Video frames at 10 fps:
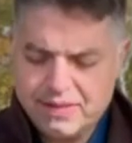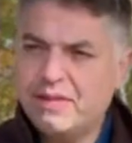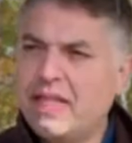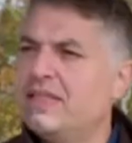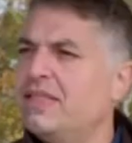
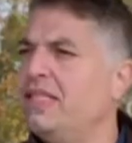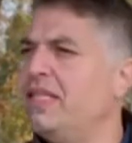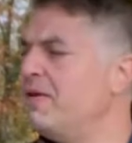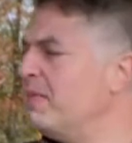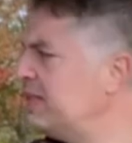They see
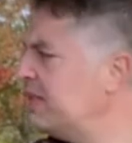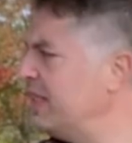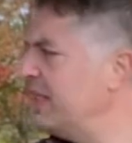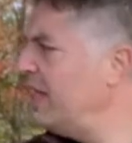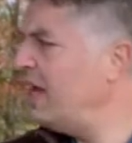demons
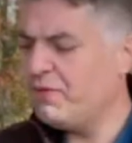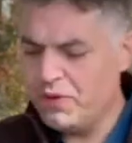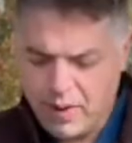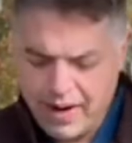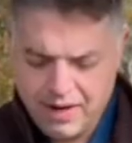
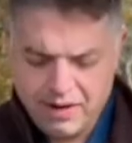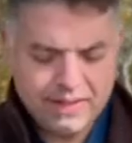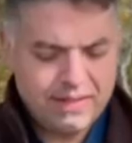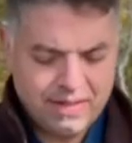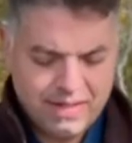everywhere,
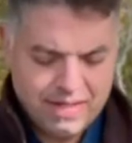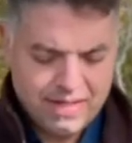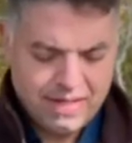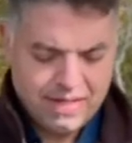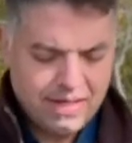and
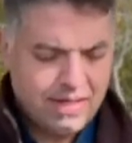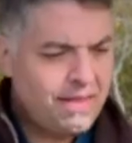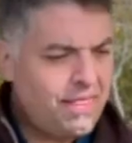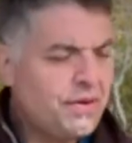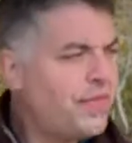
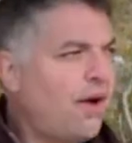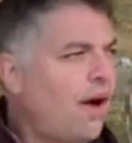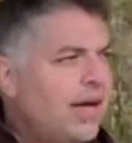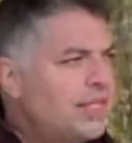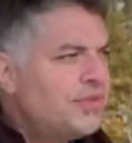they're the
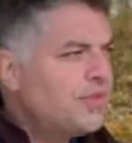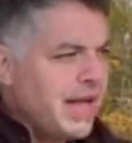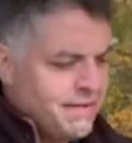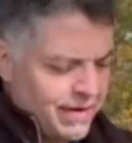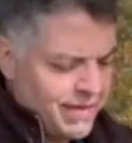cause for
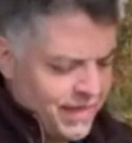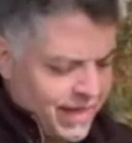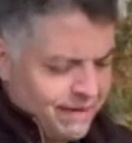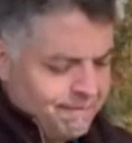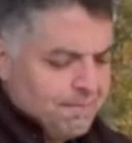
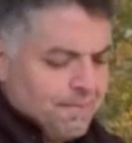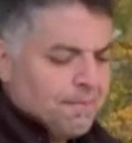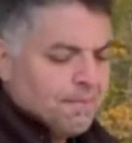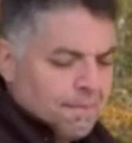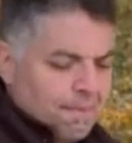everything.
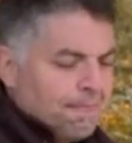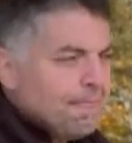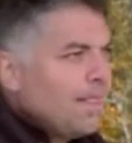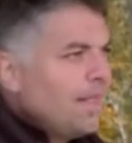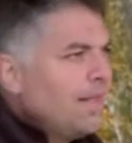
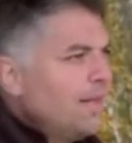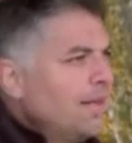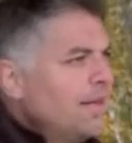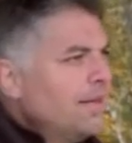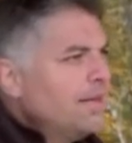
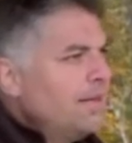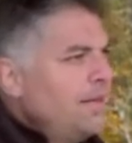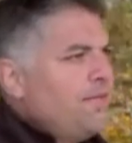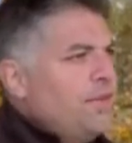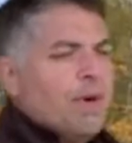
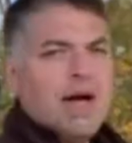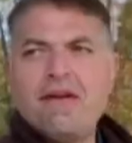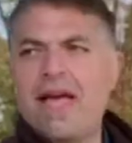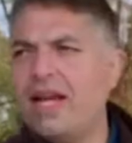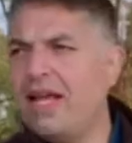If you have
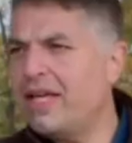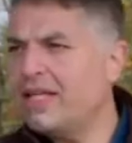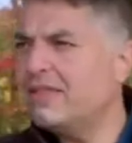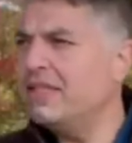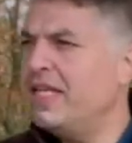a headache,
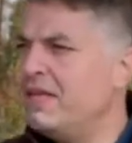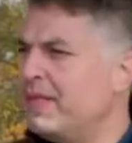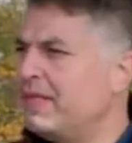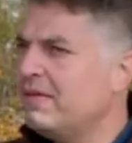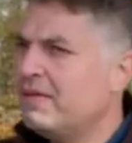it's a
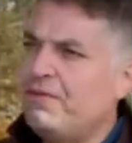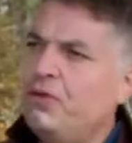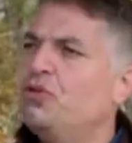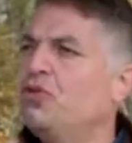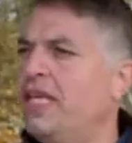demon. If
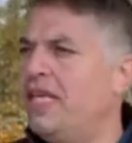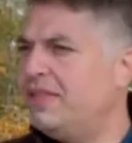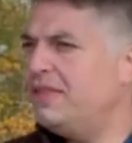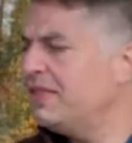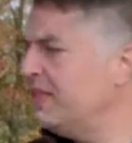you
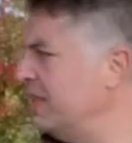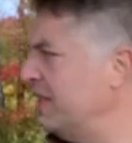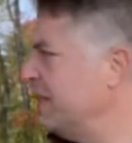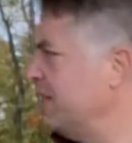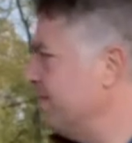sneeze,
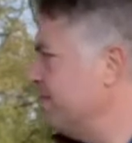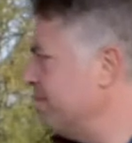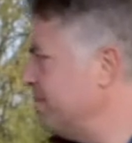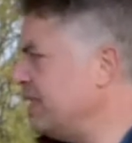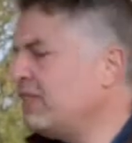
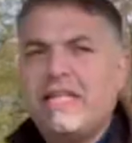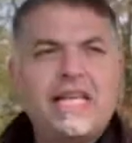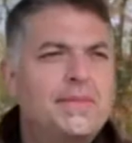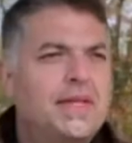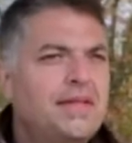it's a
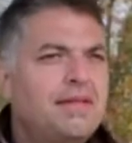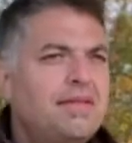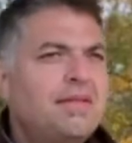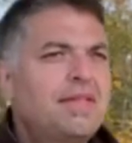demon.